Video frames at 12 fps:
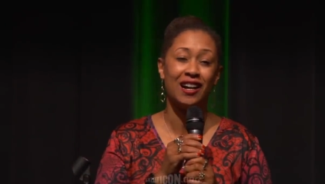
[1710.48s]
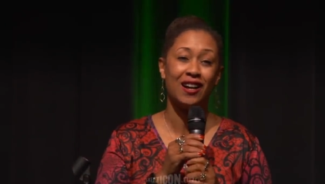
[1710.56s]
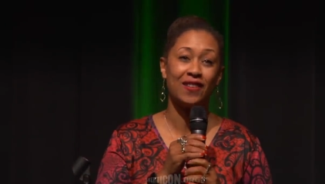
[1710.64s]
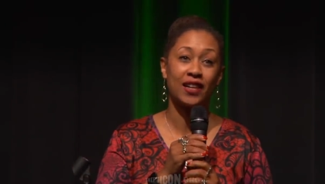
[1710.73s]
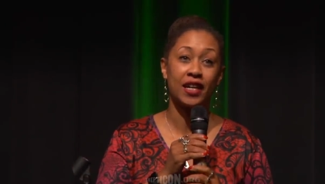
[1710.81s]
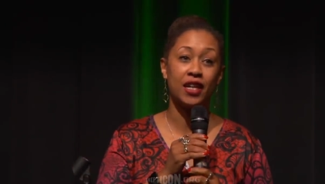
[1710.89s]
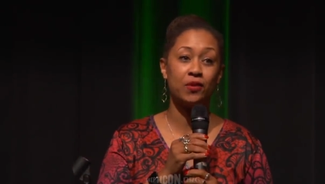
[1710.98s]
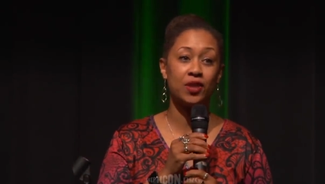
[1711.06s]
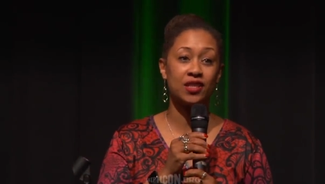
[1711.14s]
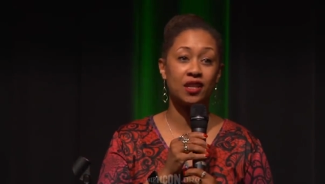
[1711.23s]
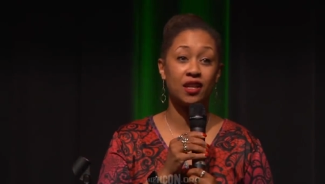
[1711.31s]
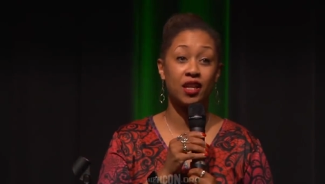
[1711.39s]
Uh, he
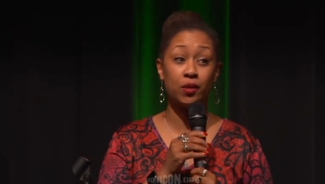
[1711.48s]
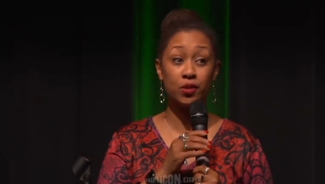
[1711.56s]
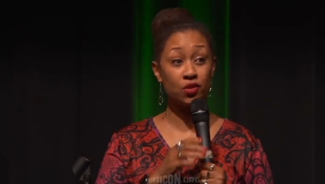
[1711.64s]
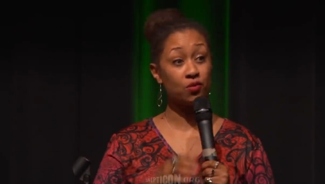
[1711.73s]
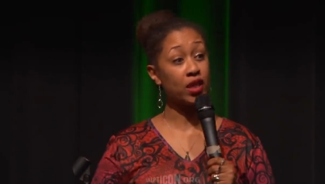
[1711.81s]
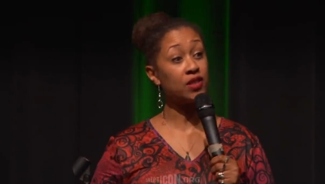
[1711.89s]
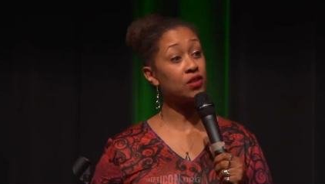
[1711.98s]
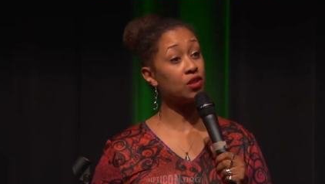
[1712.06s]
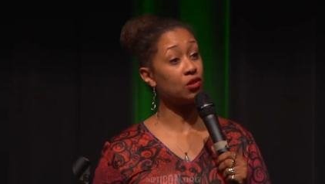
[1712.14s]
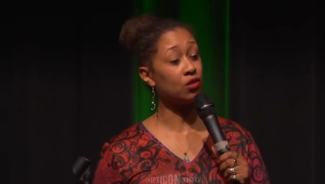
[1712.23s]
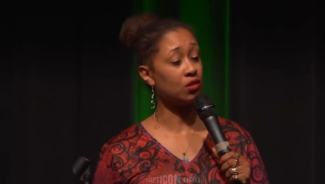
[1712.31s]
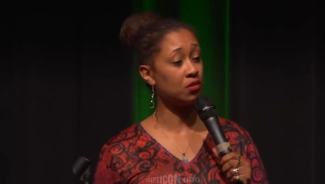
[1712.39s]
was a, uh, he was a
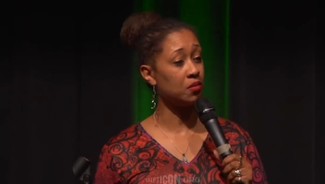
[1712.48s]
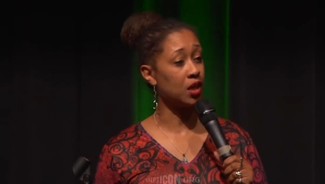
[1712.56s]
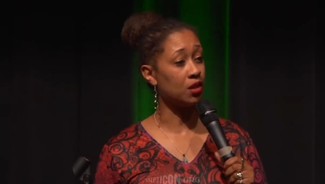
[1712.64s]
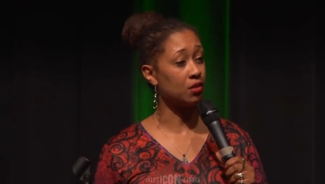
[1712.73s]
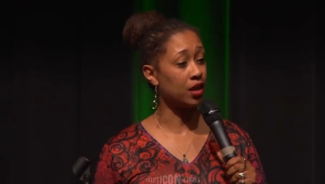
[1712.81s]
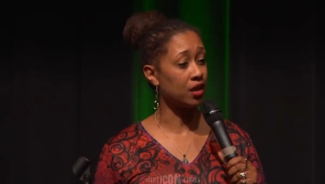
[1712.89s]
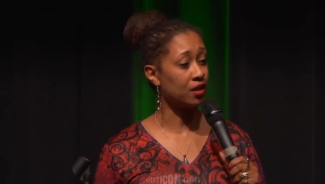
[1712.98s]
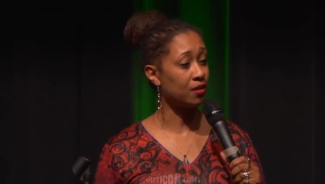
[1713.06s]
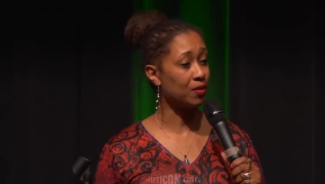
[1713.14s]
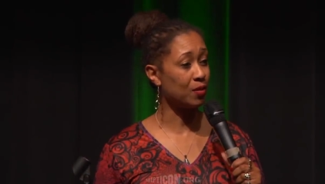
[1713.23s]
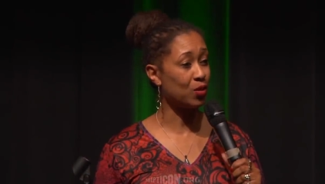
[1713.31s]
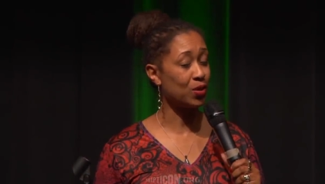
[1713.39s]
rescue, by the way.
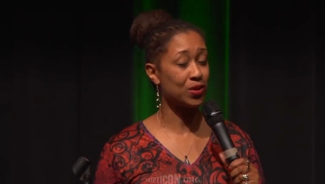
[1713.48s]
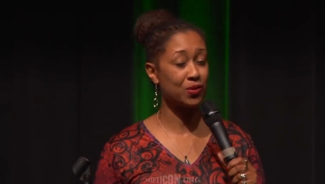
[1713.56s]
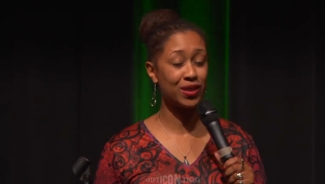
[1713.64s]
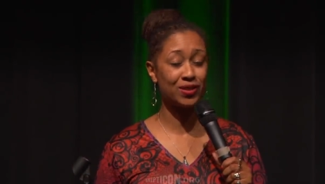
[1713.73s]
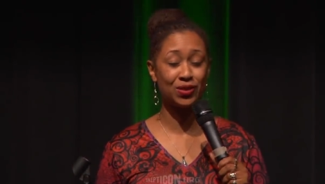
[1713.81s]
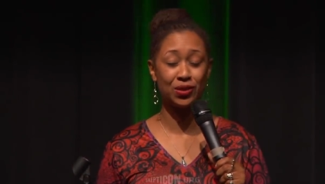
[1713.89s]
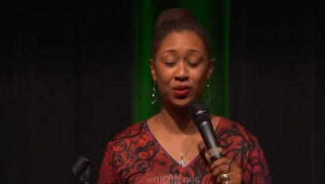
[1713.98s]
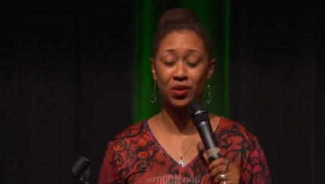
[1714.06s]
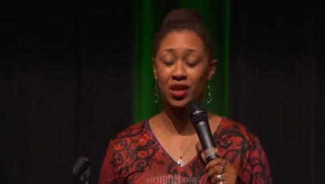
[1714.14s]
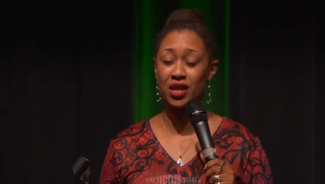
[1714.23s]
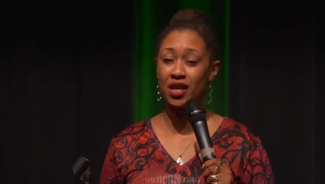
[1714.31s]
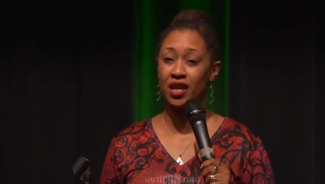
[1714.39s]
My boy was a rescue,
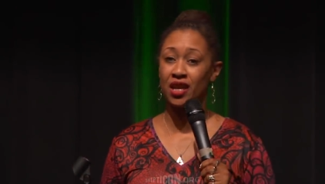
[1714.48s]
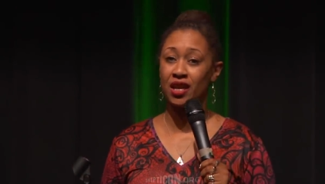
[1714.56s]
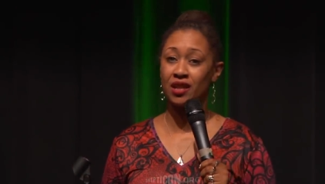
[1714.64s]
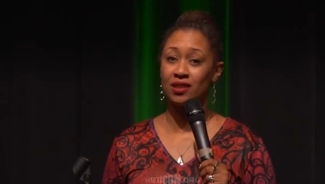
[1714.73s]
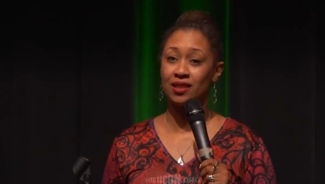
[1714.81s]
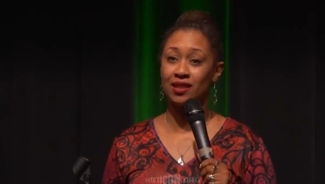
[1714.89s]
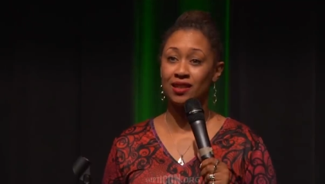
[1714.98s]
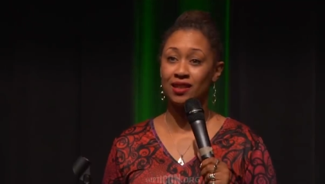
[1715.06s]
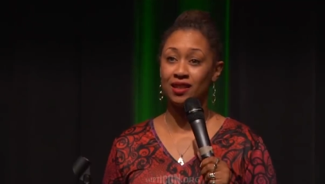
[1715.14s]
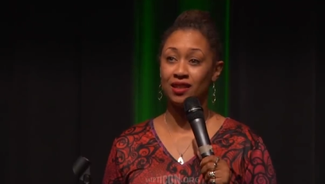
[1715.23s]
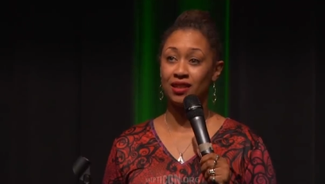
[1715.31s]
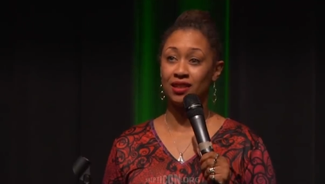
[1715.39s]
and uh,
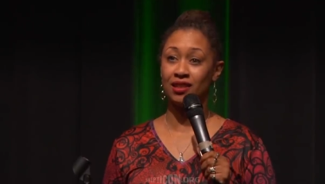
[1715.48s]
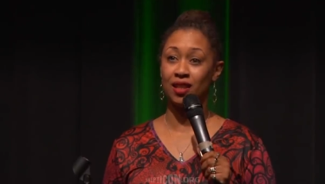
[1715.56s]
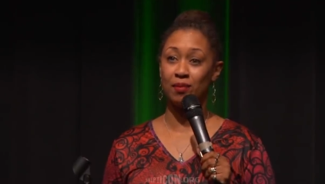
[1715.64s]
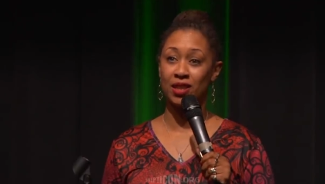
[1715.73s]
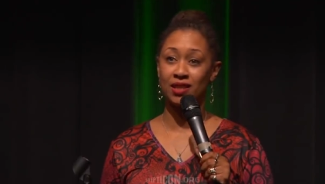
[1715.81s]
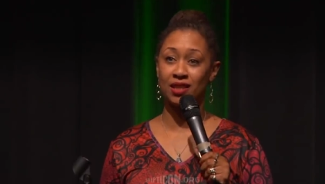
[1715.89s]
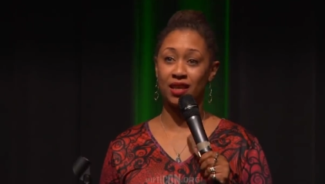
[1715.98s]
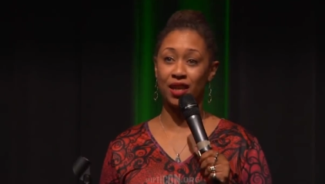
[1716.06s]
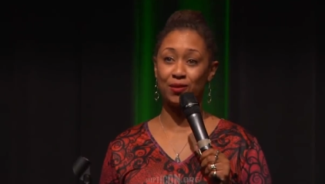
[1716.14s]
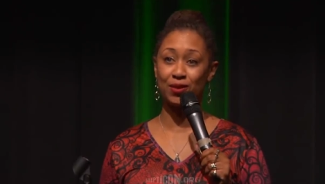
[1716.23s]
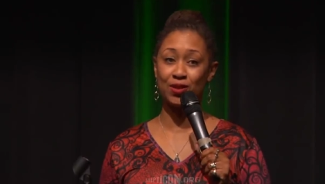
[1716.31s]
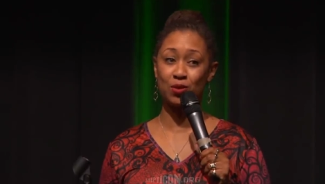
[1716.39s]
that means he
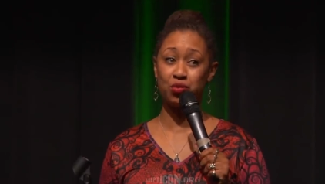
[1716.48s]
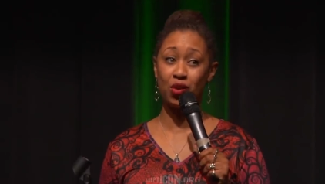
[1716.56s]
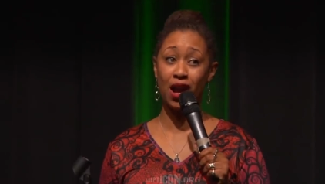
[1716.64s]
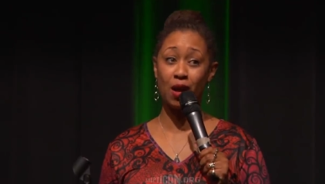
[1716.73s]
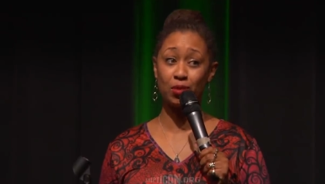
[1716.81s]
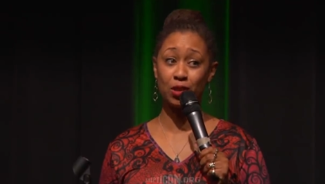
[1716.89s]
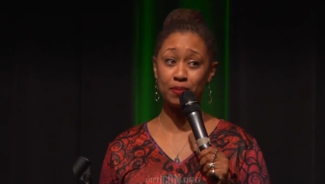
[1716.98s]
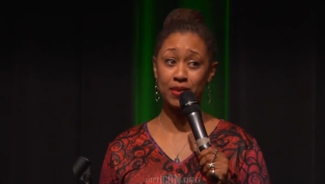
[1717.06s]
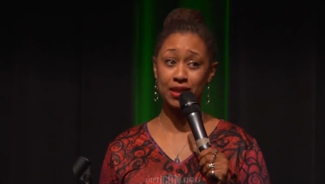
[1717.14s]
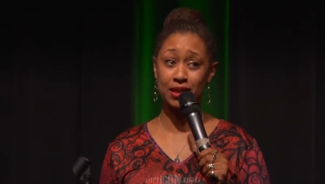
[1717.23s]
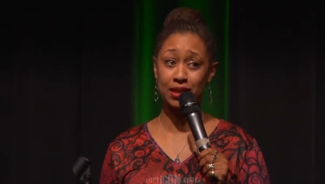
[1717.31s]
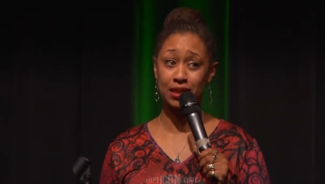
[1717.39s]
came with some
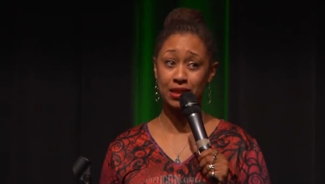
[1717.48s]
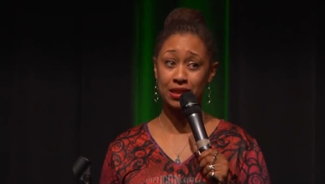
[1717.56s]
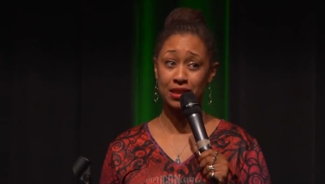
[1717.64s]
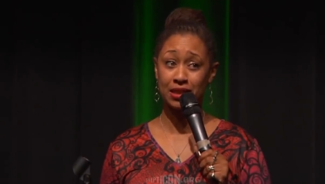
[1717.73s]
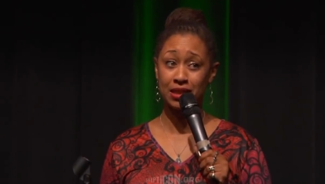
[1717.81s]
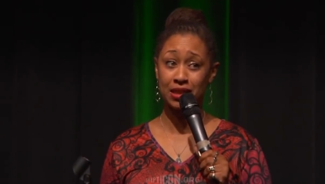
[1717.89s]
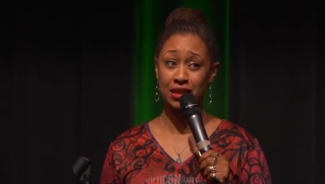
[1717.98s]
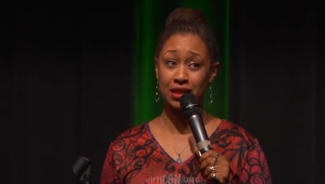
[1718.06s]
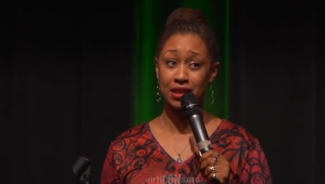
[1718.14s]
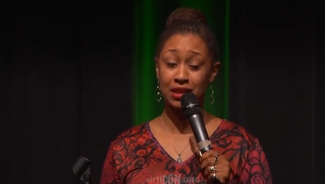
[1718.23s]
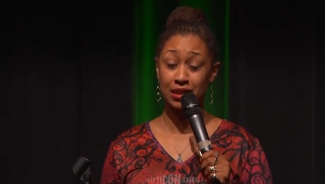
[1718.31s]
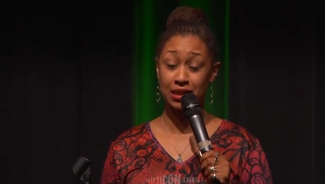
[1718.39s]
problems
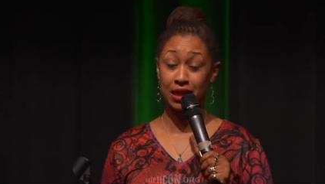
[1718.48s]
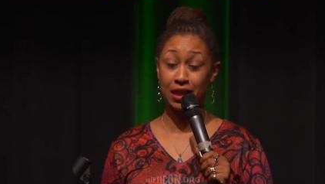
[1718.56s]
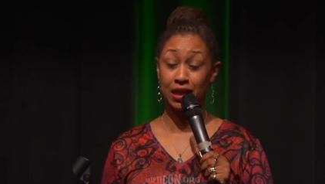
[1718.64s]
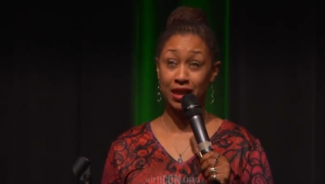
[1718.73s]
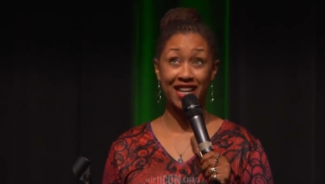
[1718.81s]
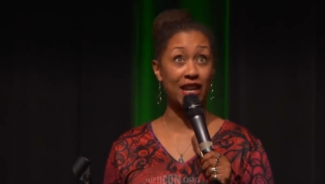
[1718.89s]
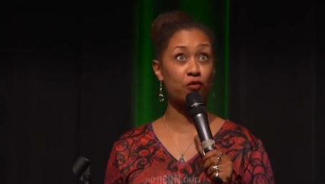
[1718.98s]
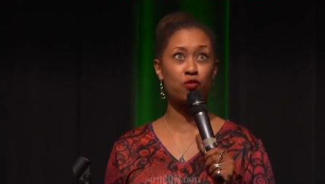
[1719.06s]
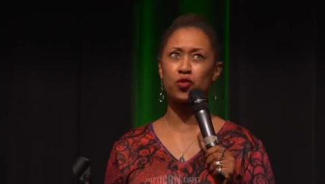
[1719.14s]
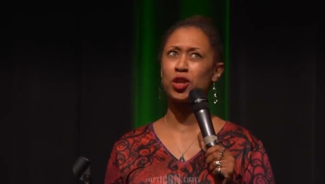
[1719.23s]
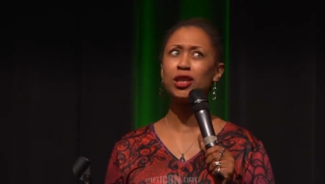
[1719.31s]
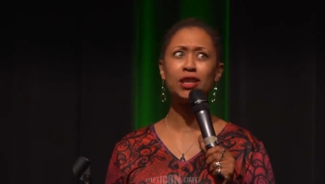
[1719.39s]
yeah, he
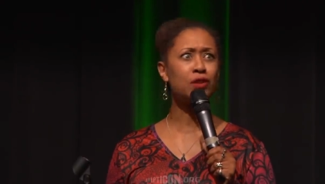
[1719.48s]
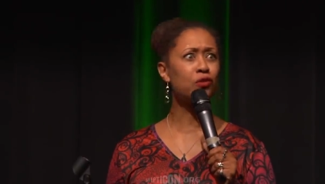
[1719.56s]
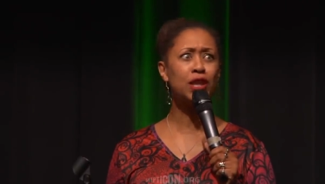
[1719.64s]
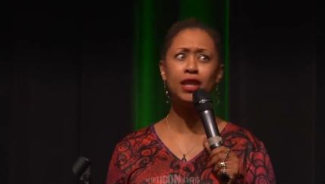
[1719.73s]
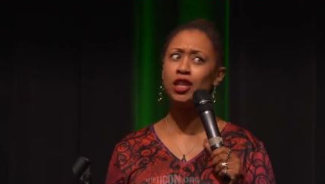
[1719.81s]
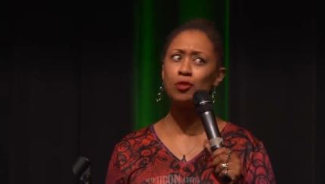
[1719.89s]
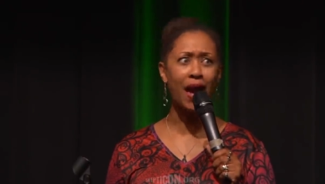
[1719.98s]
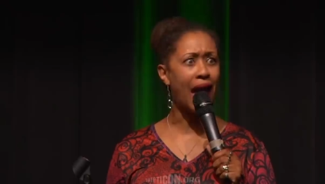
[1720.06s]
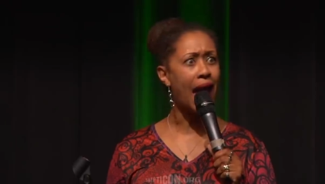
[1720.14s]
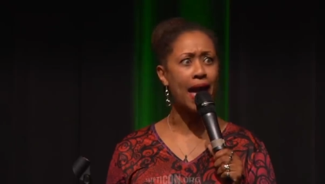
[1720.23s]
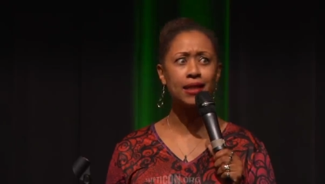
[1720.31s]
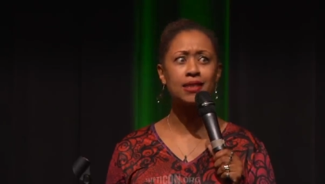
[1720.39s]
had really, really
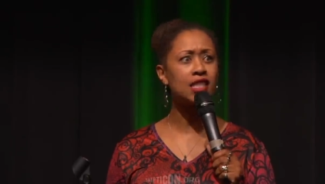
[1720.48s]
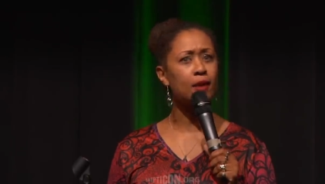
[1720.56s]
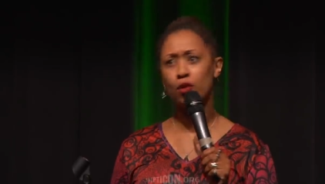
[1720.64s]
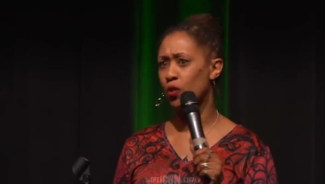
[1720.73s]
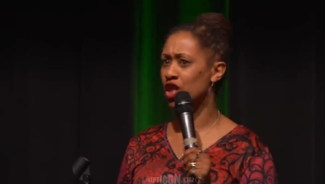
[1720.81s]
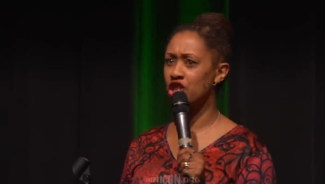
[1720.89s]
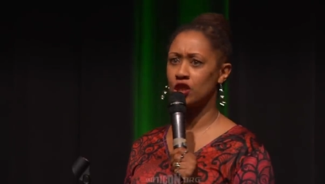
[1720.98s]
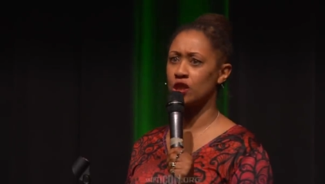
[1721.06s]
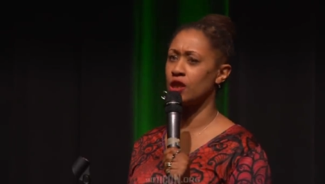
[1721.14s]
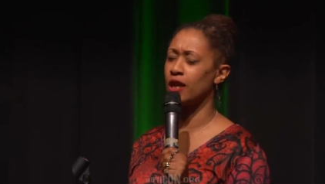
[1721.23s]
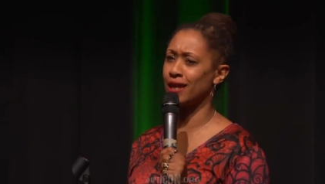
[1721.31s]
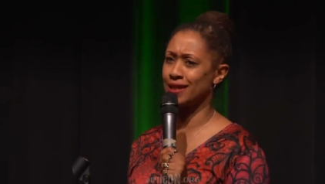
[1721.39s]
bad
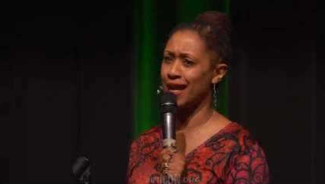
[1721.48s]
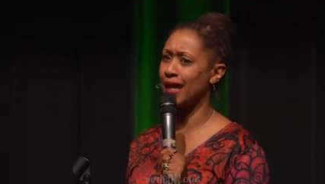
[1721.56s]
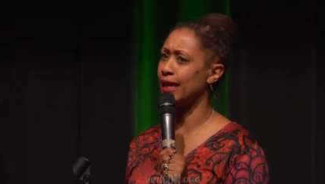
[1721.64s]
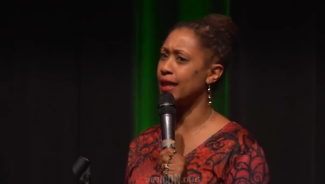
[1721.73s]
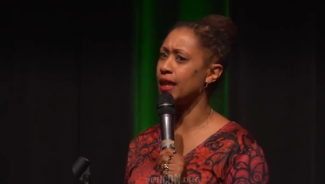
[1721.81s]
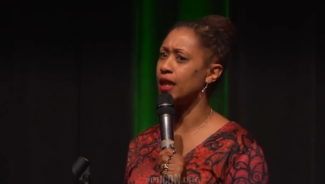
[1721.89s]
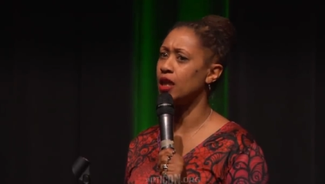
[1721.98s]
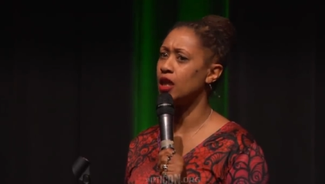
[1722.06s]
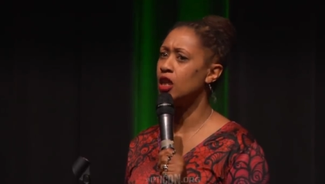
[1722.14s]
separation anxiety.